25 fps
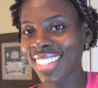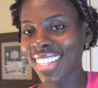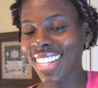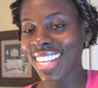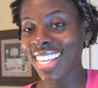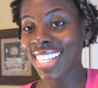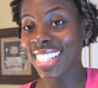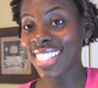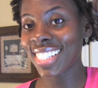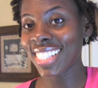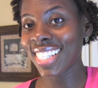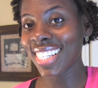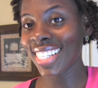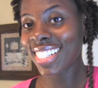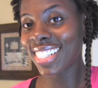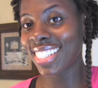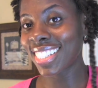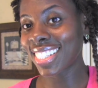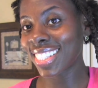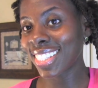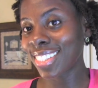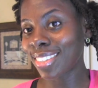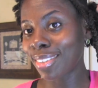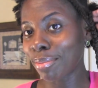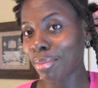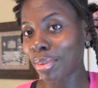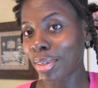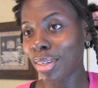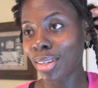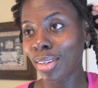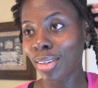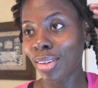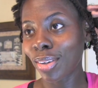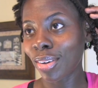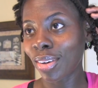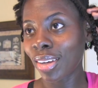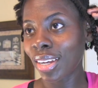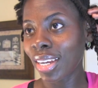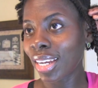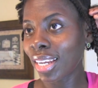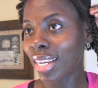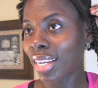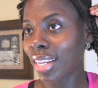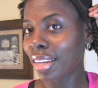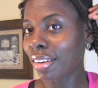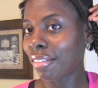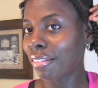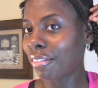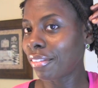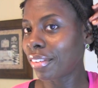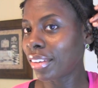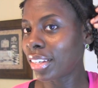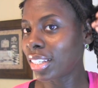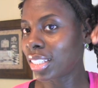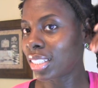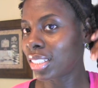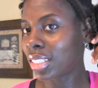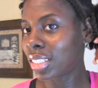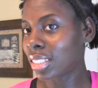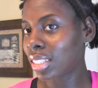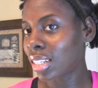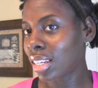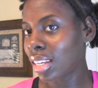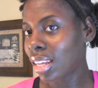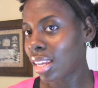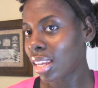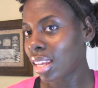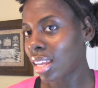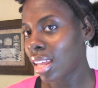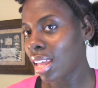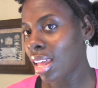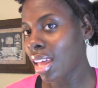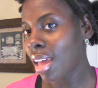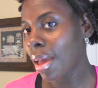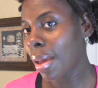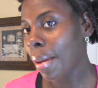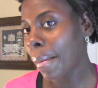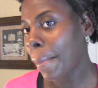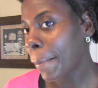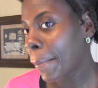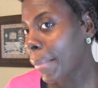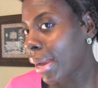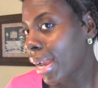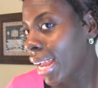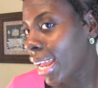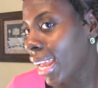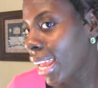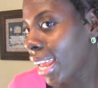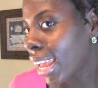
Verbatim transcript: And that's it. So I'm going to go ahead and finish my